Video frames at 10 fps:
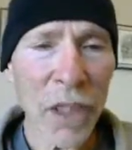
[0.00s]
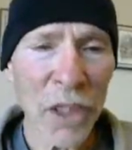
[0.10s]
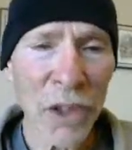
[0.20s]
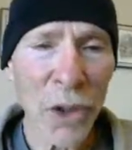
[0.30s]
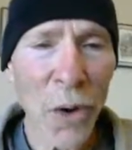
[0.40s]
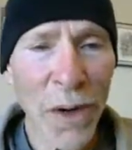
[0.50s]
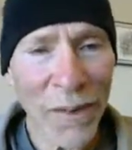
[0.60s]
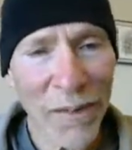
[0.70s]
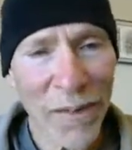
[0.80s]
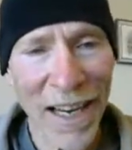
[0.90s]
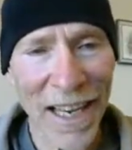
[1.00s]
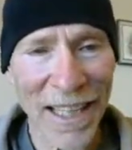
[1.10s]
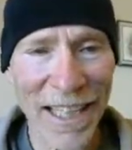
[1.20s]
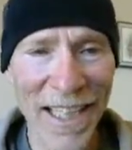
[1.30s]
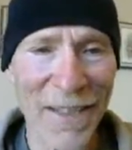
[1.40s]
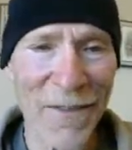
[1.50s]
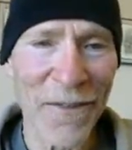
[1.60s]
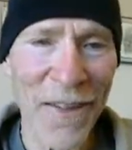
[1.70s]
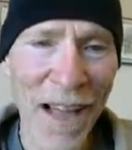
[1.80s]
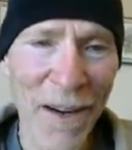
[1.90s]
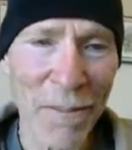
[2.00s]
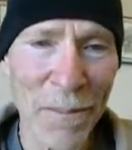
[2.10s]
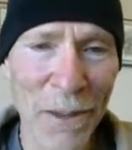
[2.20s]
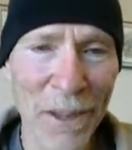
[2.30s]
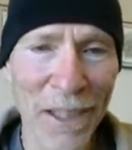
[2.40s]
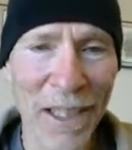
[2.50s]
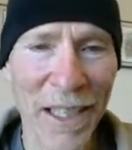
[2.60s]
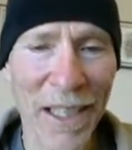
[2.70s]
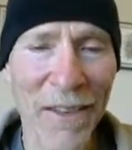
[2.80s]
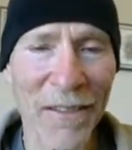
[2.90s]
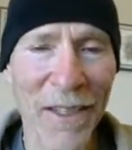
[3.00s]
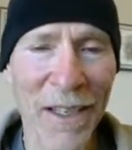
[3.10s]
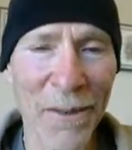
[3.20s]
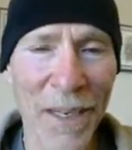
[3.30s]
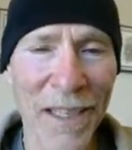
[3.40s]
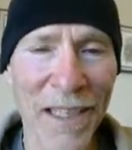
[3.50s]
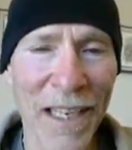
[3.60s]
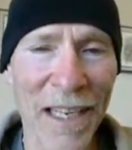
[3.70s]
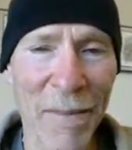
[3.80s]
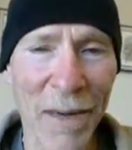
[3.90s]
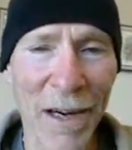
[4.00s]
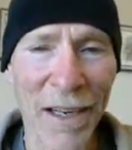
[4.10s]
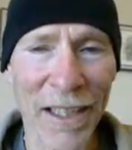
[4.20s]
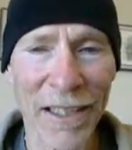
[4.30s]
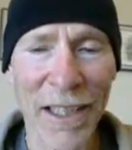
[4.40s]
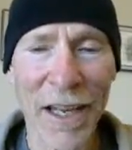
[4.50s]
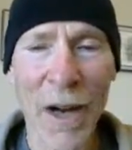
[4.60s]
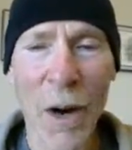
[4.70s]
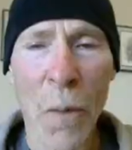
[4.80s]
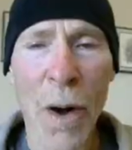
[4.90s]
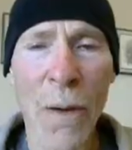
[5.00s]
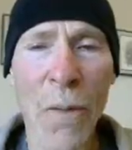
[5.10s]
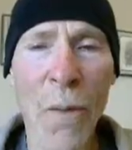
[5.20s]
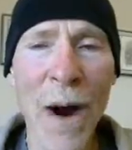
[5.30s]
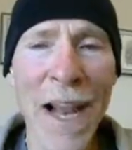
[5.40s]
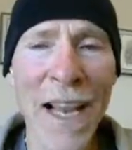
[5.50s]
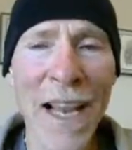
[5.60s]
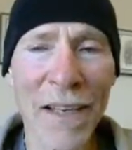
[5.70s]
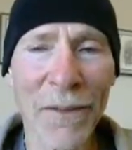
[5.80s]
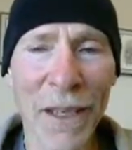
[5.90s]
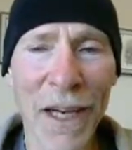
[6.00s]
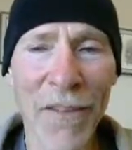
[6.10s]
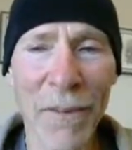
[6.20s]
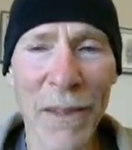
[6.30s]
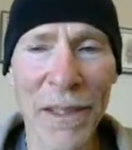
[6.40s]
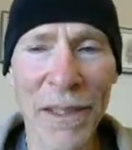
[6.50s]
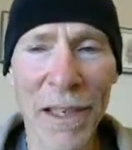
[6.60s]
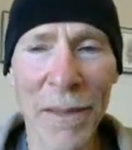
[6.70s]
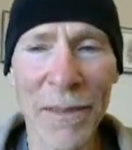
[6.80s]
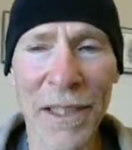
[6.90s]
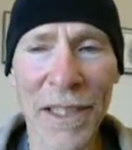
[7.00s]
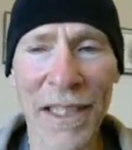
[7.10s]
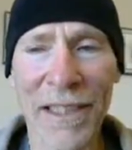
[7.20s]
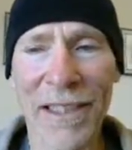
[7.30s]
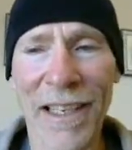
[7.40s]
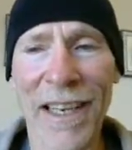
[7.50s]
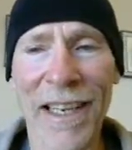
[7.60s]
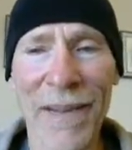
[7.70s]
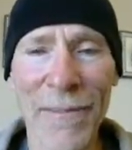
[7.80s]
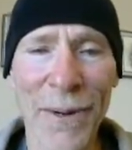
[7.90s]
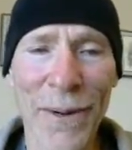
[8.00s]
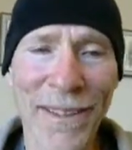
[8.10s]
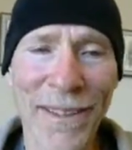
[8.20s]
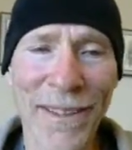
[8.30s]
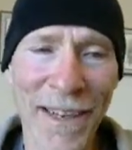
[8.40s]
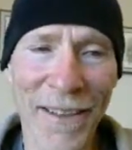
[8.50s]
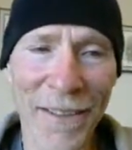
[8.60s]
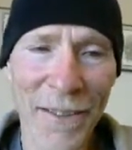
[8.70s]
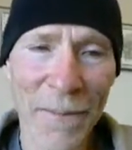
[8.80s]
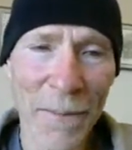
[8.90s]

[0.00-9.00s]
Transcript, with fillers: glorifying the infallibility of unregulated markets while whining for government subsidies and import tariffs,